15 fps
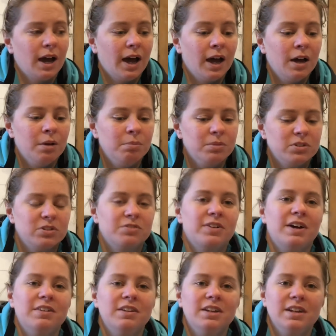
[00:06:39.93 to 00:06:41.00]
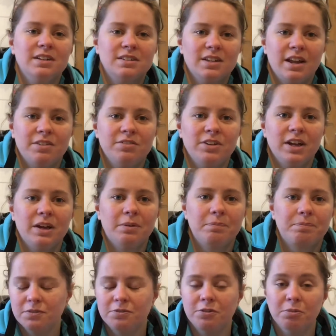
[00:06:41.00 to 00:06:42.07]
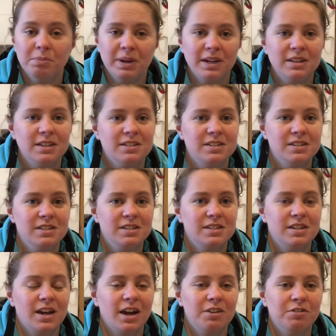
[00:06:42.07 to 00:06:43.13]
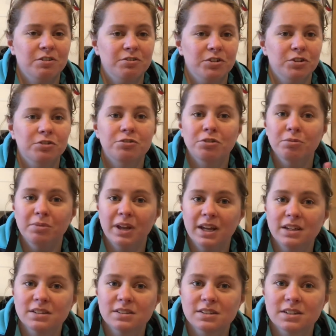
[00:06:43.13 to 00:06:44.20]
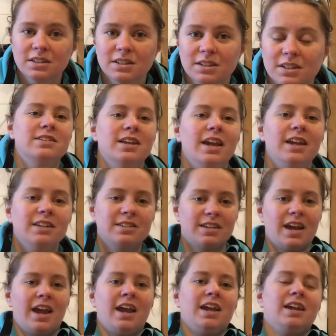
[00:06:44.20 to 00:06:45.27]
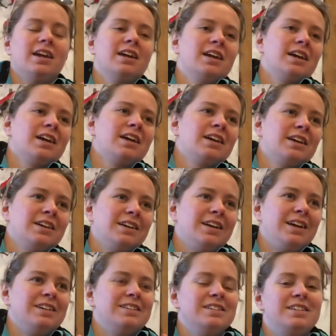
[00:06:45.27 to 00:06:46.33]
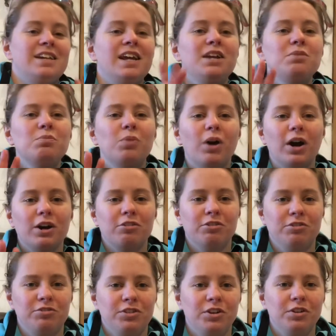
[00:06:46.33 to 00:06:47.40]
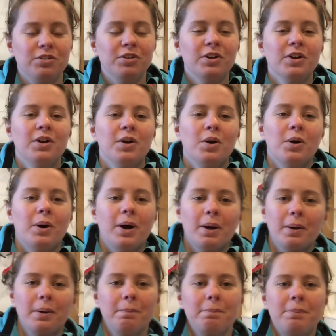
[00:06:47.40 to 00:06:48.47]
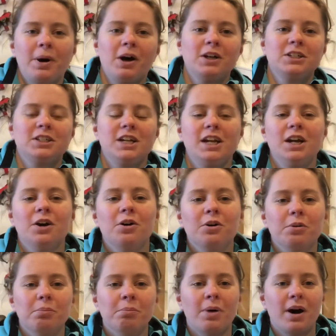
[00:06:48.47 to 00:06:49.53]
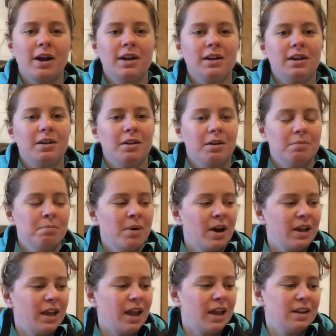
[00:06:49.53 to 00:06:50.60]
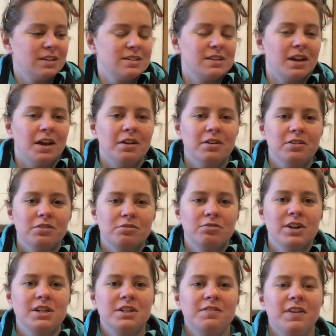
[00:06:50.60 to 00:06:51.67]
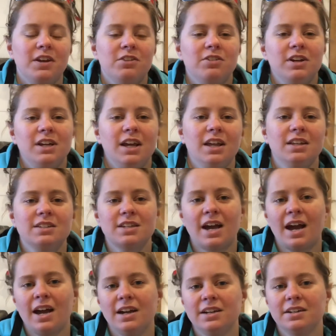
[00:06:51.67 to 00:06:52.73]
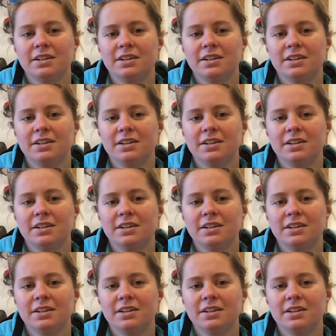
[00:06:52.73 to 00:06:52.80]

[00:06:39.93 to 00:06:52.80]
It's the fact that Nick's left it. For me, this is a review from Nick's. It's a teamwork review, partially on my end and reading the ingredients, and